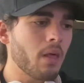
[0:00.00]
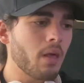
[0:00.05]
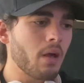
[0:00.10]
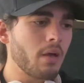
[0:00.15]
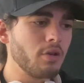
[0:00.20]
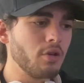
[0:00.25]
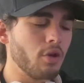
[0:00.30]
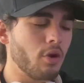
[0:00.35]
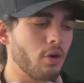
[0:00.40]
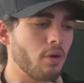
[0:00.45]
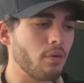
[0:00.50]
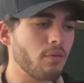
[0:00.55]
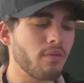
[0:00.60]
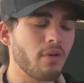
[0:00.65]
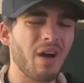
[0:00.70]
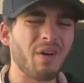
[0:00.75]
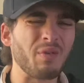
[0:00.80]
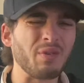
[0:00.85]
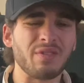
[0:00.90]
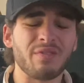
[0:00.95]
I
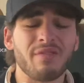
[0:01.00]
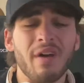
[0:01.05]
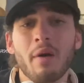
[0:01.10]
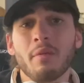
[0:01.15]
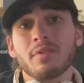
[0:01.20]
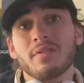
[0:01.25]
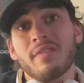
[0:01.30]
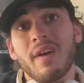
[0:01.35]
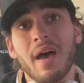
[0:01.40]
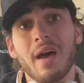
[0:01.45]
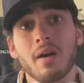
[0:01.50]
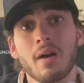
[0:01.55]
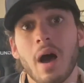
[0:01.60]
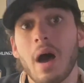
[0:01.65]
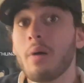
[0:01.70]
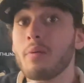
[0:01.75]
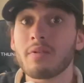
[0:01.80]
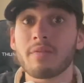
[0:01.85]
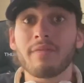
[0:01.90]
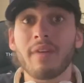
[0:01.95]
was fat. I
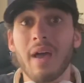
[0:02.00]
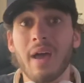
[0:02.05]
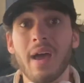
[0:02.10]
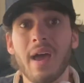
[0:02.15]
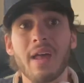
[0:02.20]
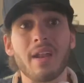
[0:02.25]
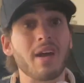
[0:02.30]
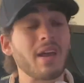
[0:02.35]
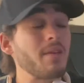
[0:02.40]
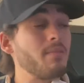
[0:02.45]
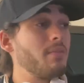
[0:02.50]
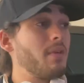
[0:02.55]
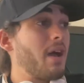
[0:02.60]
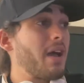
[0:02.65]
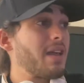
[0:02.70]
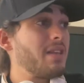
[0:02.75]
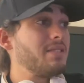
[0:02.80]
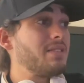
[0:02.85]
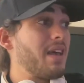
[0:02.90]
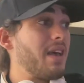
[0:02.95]
was fat. And I
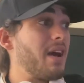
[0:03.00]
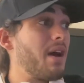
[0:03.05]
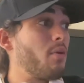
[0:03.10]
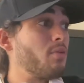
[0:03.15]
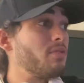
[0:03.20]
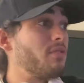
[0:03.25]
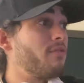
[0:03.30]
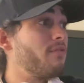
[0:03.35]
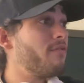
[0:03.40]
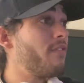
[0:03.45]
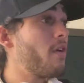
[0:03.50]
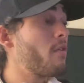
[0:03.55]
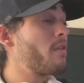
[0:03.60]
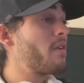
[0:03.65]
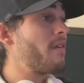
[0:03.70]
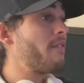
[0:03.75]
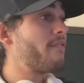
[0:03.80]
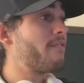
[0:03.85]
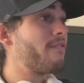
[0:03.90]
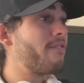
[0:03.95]
can say I was a very
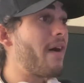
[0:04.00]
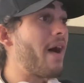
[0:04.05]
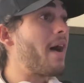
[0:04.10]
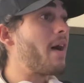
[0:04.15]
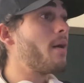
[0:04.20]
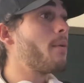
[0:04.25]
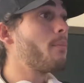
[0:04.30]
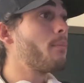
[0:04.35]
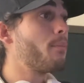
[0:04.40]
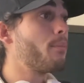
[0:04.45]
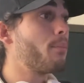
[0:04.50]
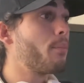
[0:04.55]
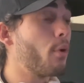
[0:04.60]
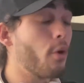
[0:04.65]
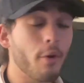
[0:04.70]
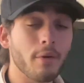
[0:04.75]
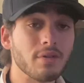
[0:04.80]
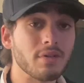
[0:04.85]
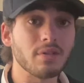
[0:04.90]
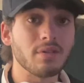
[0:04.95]
fat
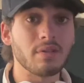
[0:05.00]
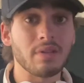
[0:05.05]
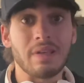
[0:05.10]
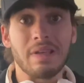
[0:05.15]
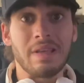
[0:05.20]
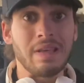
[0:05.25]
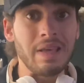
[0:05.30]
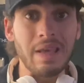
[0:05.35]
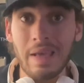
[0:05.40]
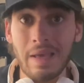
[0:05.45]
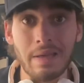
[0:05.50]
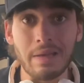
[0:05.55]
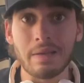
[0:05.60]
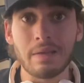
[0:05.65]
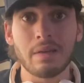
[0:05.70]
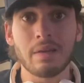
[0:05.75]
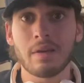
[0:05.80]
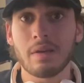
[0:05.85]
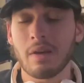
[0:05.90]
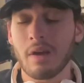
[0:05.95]
kid,
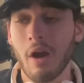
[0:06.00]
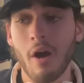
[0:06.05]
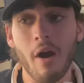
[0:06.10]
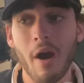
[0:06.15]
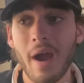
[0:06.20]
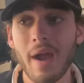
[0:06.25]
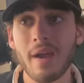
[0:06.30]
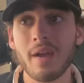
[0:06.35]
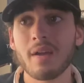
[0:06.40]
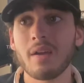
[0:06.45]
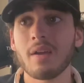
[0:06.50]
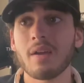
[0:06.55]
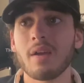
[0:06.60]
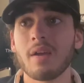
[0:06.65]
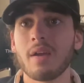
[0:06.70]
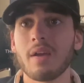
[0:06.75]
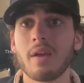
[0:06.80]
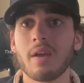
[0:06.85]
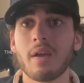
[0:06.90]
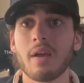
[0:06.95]
all right?
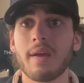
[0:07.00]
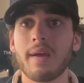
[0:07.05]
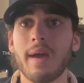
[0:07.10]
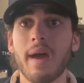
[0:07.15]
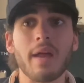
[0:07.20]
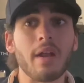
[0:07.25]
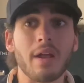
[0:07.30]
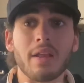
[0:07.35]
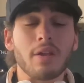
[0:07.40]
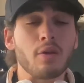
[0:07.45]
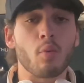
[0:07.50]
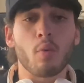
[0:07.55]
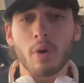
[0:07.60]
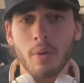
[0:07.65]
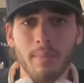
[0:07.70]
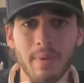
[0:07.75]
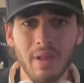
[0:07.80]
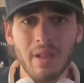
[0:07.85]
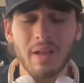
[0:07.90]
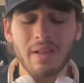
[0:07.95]
And I didn't want to
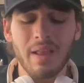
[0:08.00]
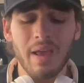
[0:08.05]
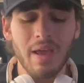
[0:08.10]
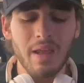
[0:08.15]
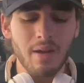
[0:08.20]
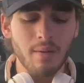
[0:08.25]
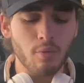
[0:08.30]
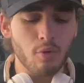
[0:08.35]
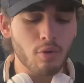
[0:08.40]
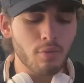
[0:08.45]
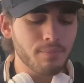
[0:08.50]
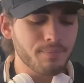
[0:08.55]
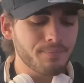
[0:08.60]
be like that anymore.